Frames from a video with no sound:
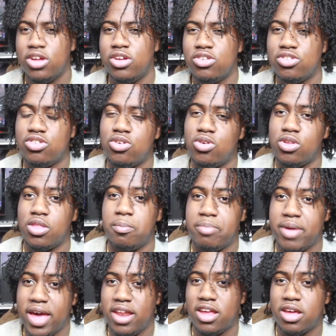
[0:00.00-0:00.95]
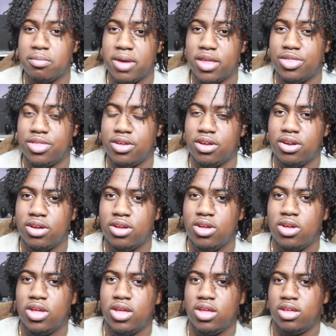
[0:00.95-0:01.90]
So the banding method,
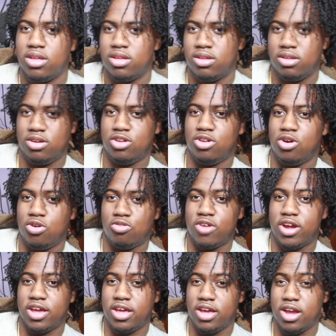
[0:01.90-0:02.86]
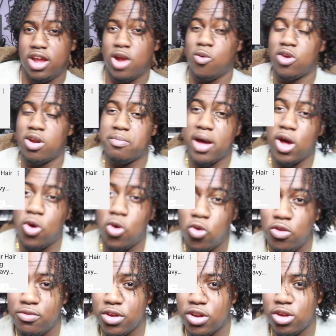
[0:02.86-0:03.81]
you know, right here in one of my
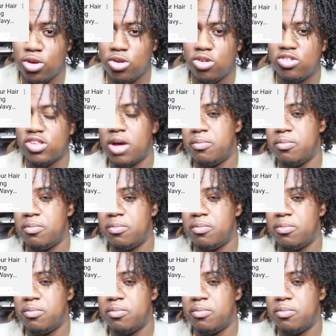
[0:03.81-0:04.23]
old videos,